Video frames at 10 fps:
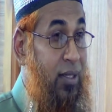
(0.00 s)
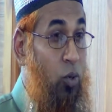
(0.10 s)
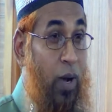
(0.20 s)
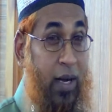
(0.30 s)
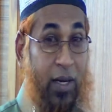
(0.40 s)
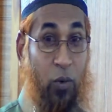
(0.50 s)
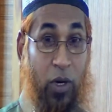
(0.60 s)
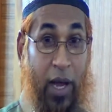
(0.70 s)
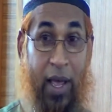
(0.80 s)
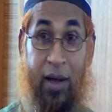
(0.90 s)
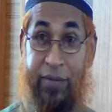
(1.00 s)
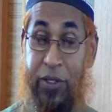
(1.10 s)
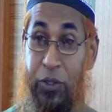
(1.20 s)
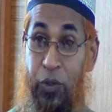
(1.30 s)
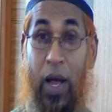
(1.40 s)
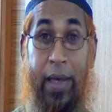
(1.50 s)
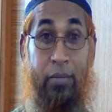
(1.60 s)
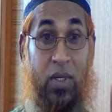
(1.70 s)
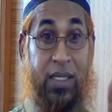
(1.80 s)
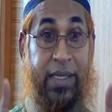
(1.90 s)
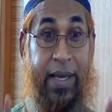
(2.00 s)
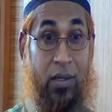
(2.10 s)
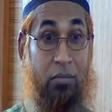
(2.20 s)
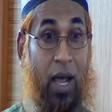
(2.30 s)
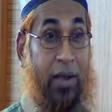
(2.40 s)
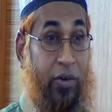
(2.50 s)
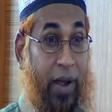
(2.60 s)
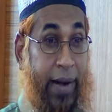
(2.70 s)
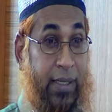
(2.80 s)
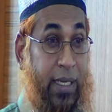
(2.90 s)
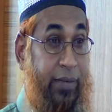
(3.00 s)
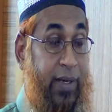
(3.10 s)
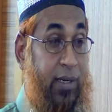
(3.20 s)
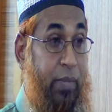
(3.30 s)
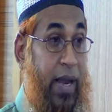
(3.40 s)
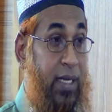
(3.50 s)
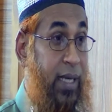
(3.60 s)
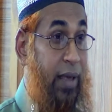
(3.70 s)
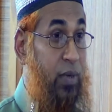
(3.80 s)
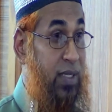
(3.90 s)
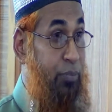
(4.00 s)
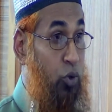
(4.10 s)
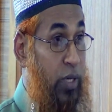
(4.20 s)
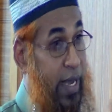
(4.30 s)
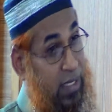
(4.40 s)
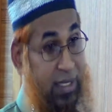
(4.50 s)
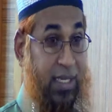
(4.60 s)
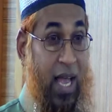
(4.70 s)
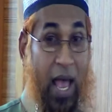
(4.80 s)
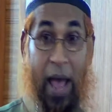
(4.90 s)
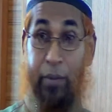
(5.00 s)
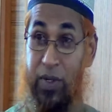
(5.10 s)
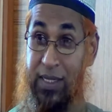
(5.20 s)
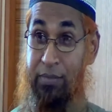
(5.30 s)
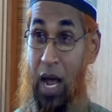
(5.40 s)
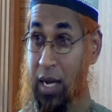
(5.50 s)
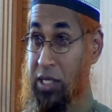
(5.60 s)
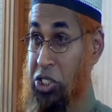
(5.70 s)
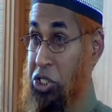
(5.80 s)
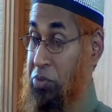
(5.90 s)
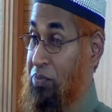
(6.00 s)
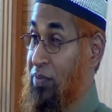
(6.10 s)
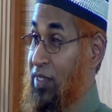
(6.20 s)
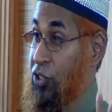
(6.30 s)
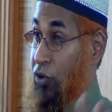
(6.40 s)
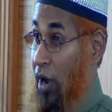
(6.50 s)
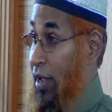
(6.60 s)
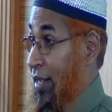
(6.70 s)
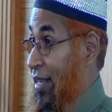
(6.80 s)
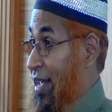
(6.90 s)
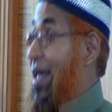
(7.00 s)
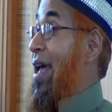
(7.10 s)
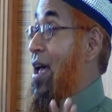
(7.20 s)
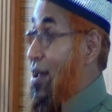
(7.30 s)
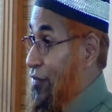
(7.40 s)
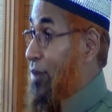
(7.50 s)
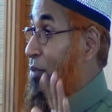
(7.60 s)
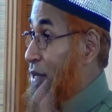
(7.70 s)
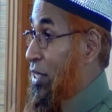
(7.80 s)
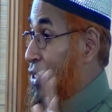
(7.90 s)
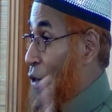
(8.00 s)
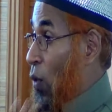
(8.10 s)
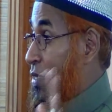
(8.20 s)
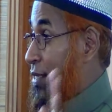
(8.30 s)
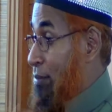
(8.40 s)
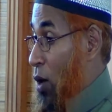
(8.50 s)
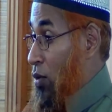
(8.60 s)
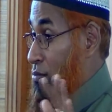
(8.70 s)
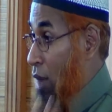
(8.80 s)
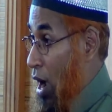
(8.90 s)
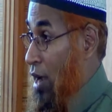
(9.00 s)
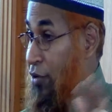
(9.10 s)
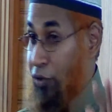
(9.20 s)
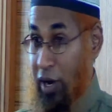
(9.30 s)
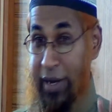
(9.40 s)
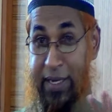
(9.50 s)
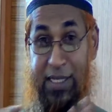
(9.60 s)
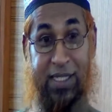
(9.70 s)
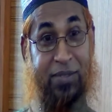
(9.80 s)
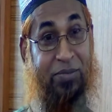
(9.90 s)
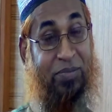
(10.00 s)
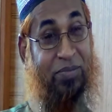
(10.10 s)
No matter what I have to do, I must get my right. Even if it means I must protest, I must march, strike. Everybody talks about my rights.